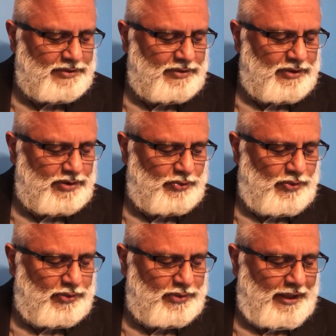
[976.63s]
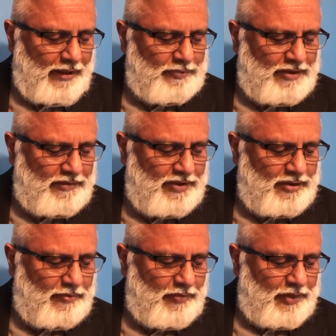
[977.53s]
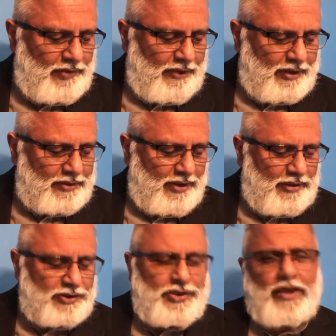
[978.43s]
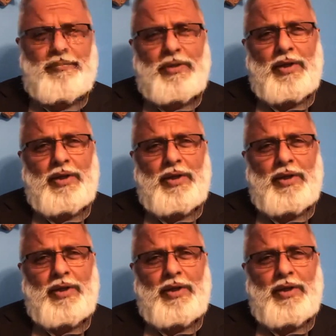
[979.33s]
to the sword, to captivity, to plundering, and to utter shame.